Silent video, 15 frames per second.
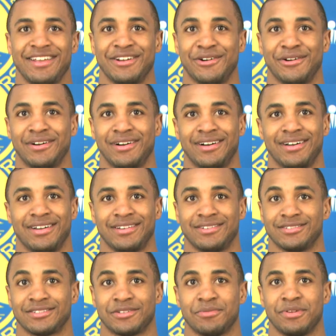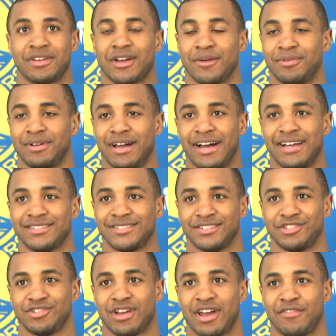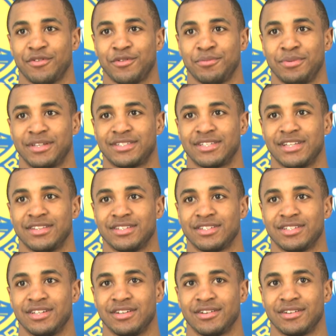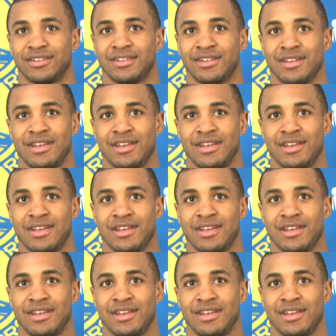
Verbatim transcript: you know, uh, you know, there's going to be a couple guys in the draft in the Big Ten this year, and,